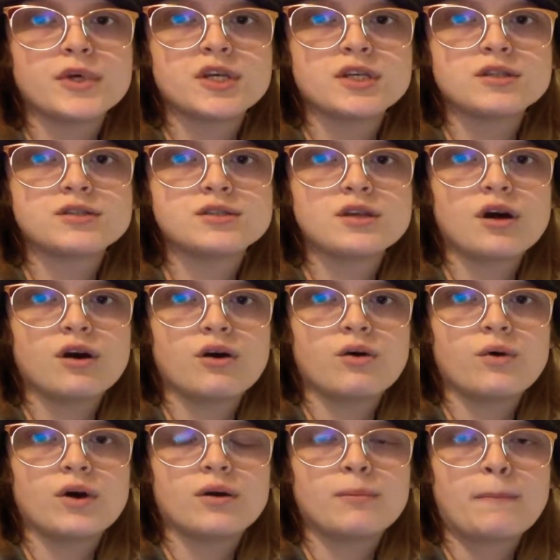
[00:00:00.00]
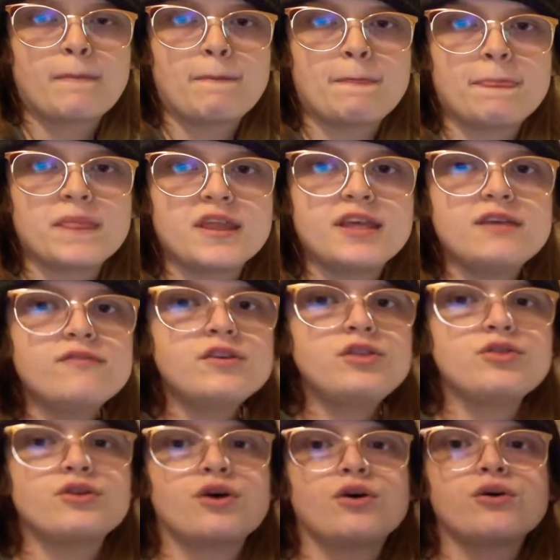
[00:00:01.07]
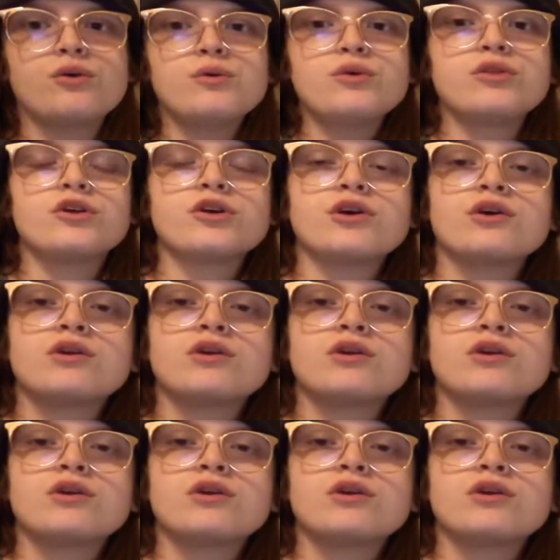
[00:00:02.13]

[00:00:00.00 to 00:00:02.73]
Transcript: So, even though there are